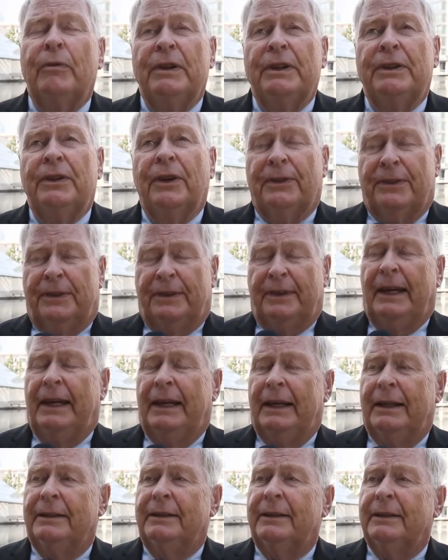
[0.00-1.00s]
we just
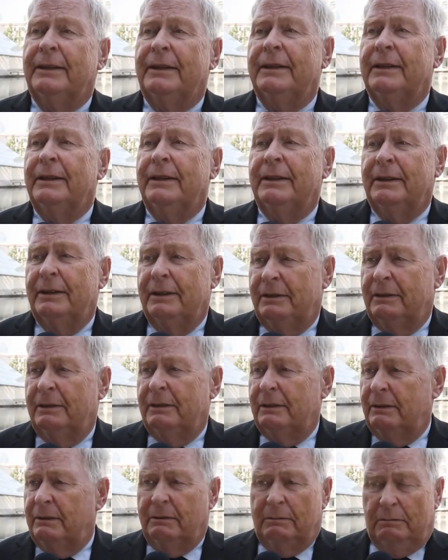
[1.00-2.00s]
had
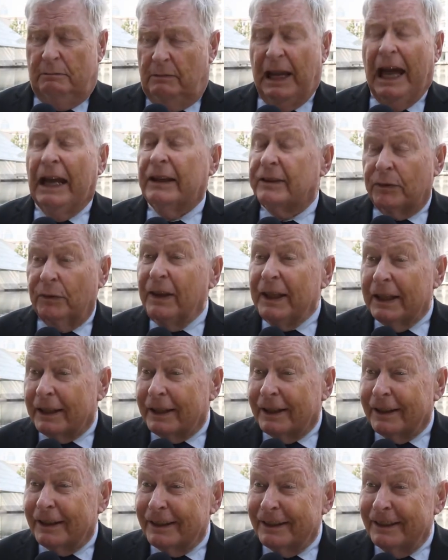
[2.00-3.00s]
last
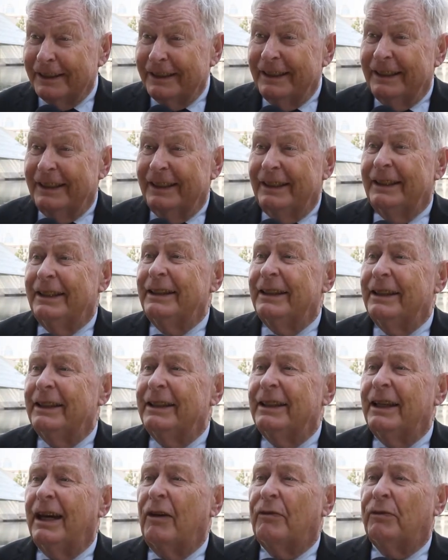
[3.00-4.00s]
week
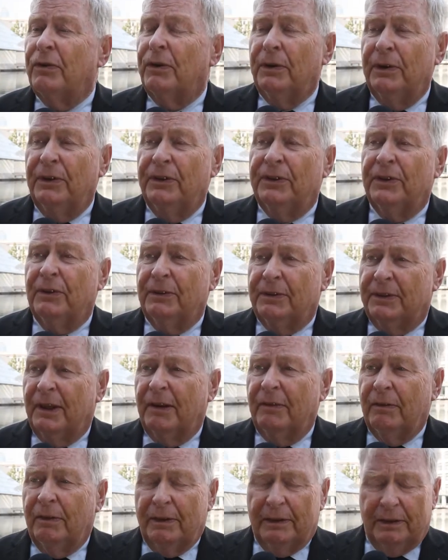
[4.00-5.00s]
a first of
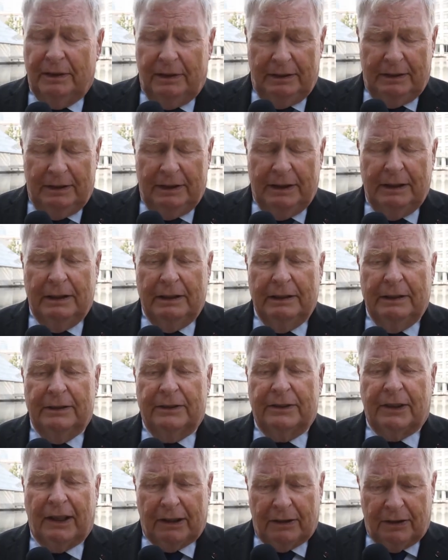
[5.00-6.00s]
several
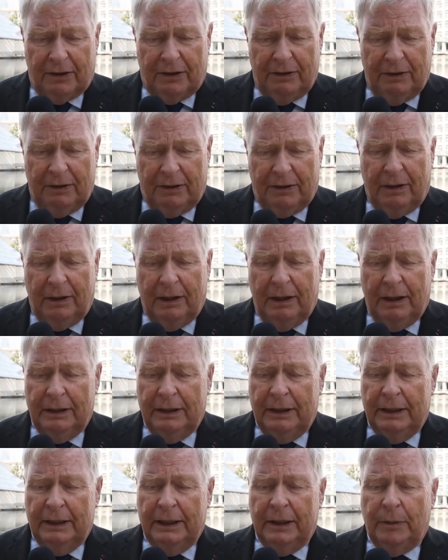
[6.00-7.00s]
sections
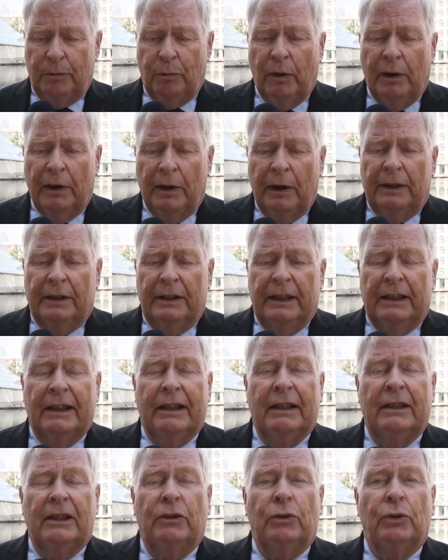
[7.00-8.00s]
on
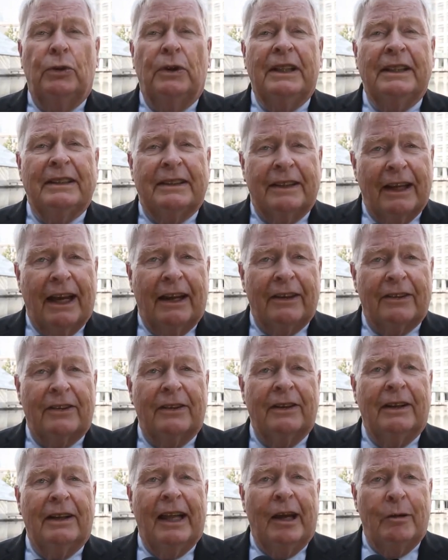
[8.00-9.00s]
your
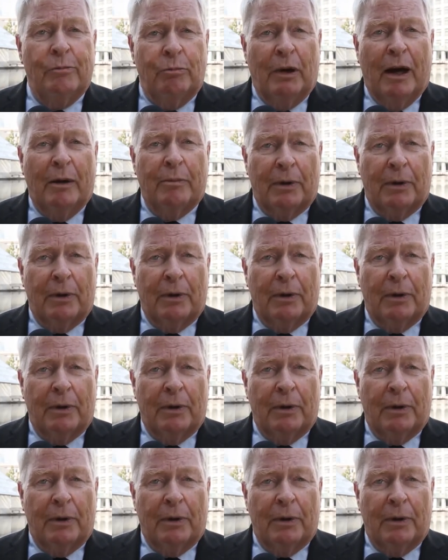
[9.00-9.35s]
international EMBA